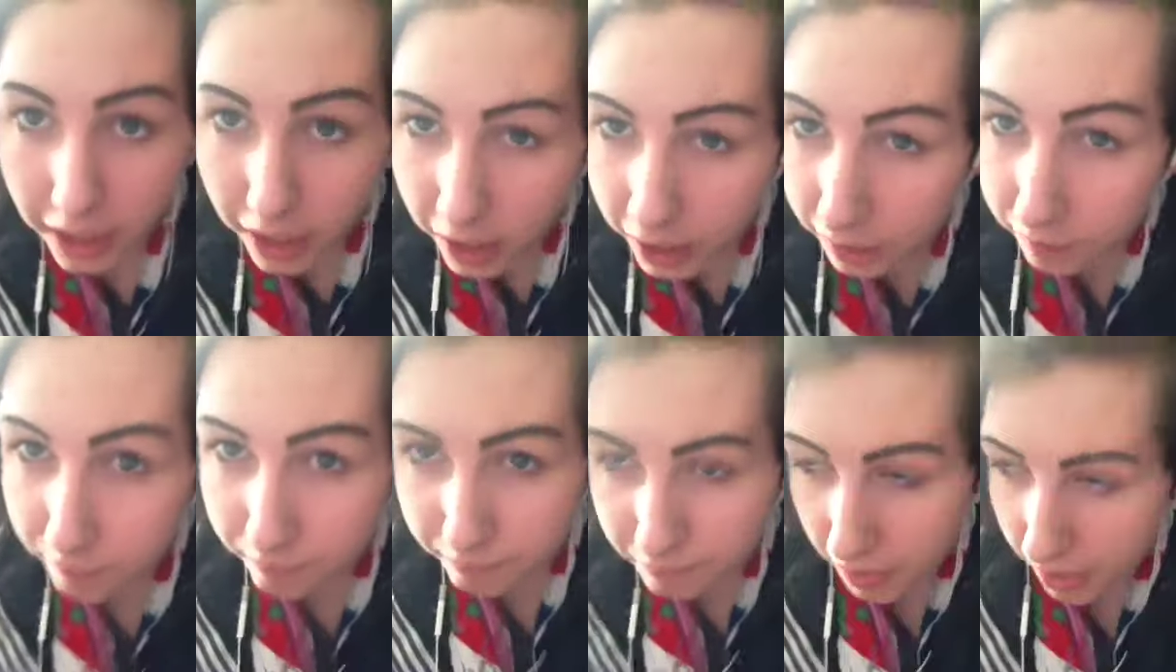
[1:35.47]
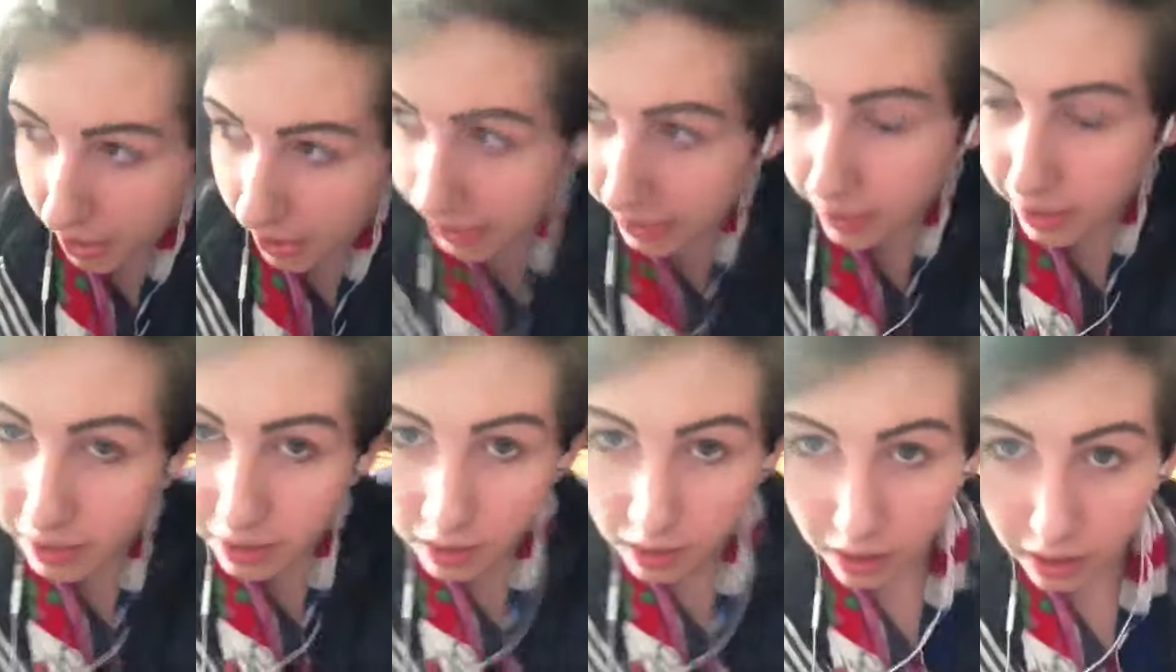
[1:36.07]
But
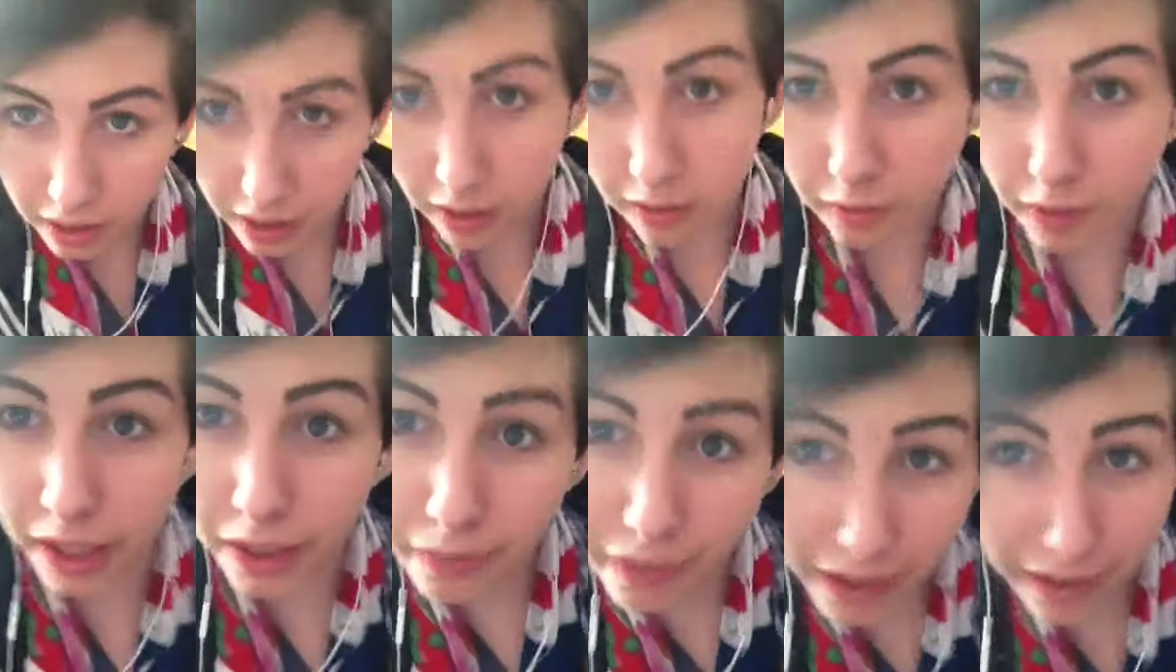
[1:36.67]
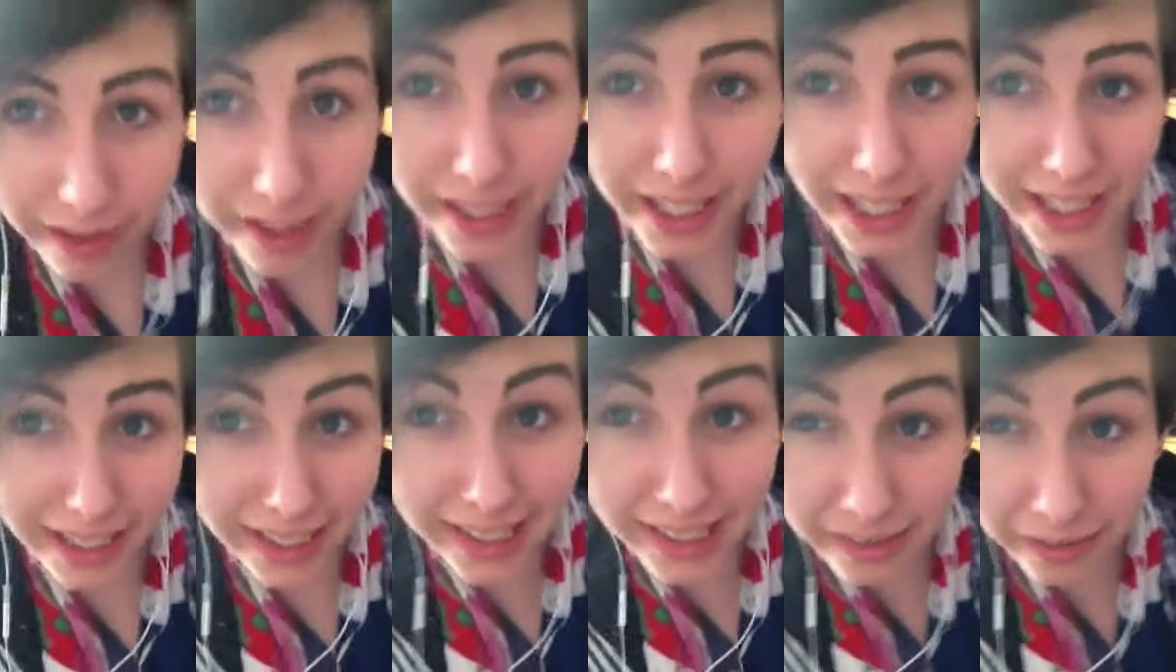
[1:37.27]
what I'm wearing
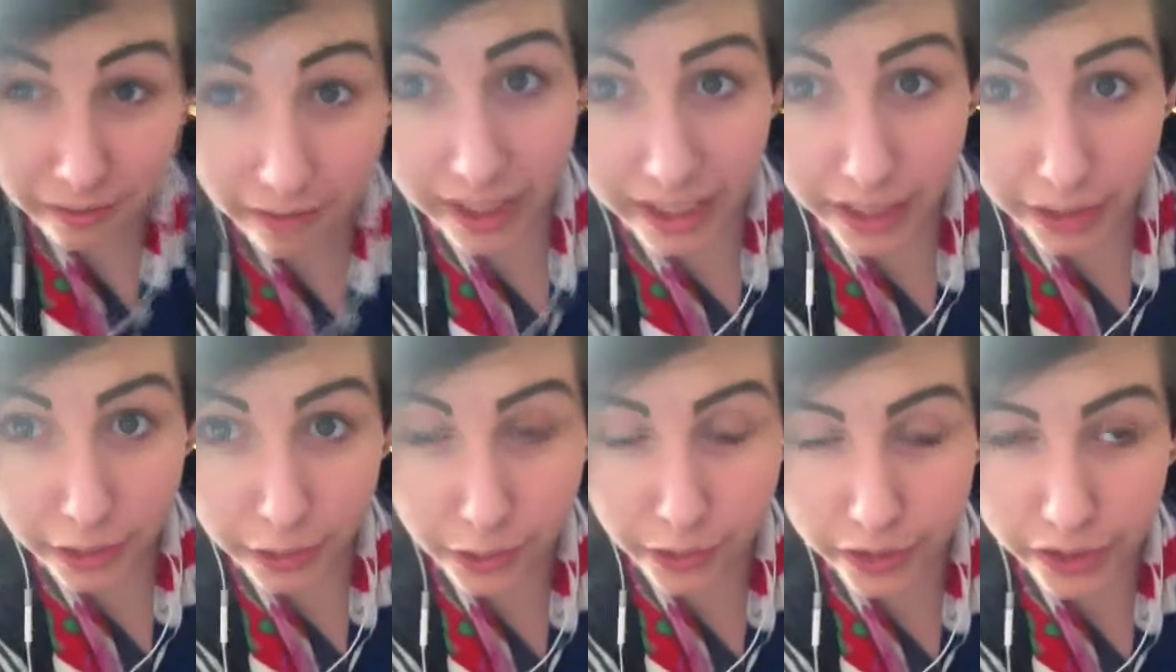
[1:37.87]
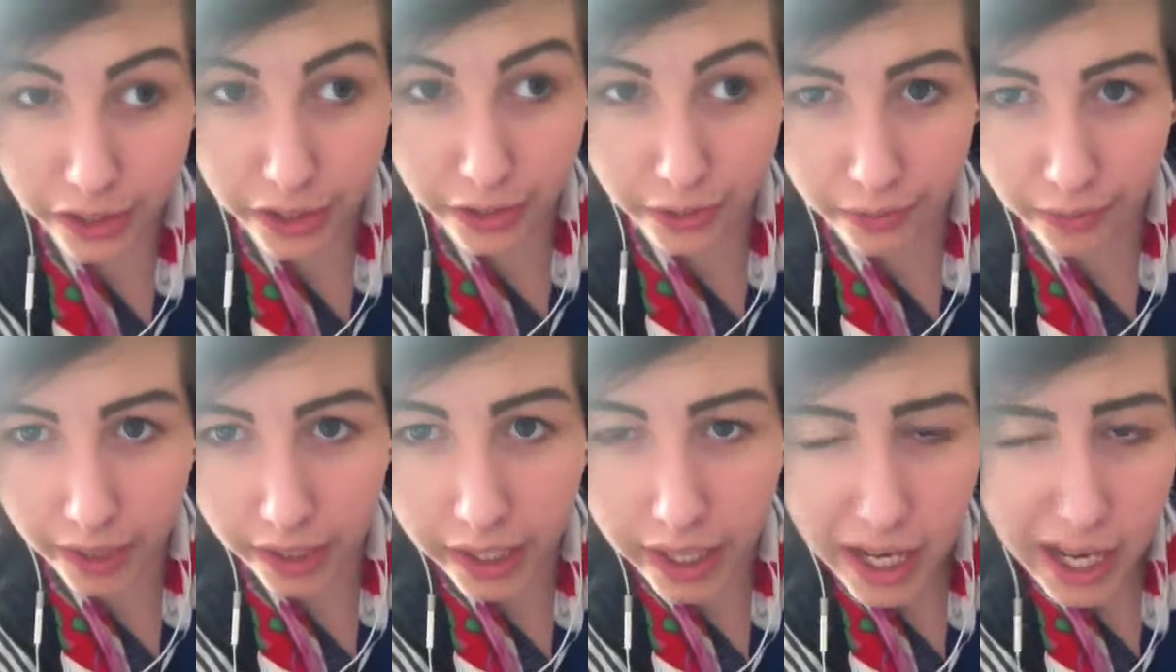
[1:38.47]
tonight's really cool too,
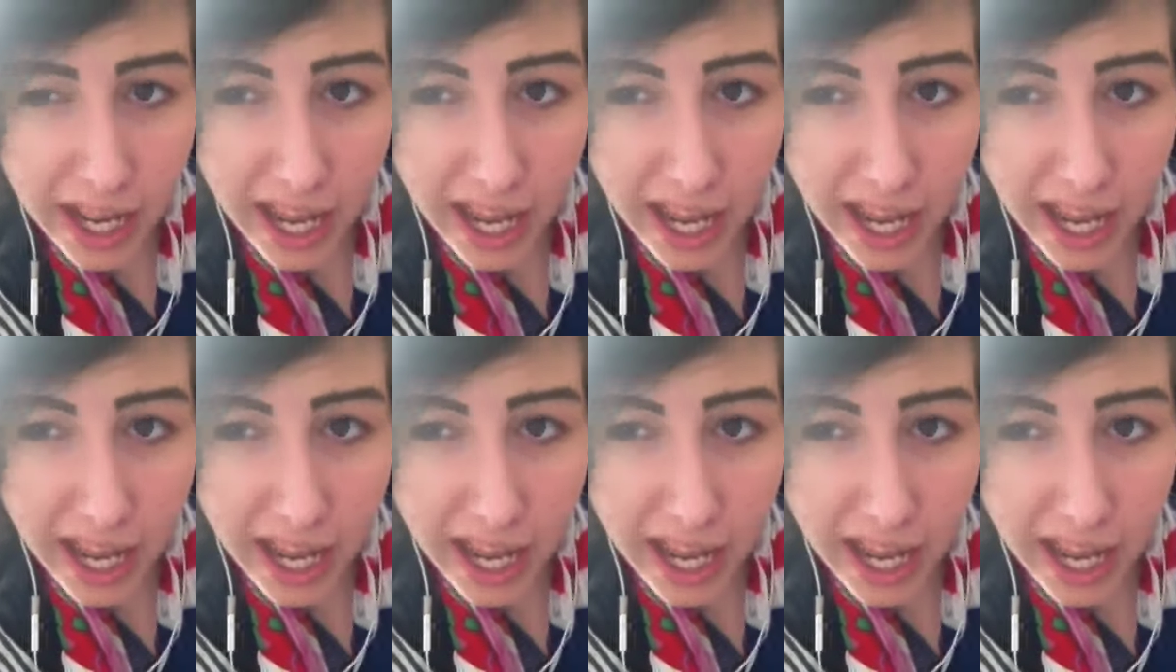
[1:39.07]
but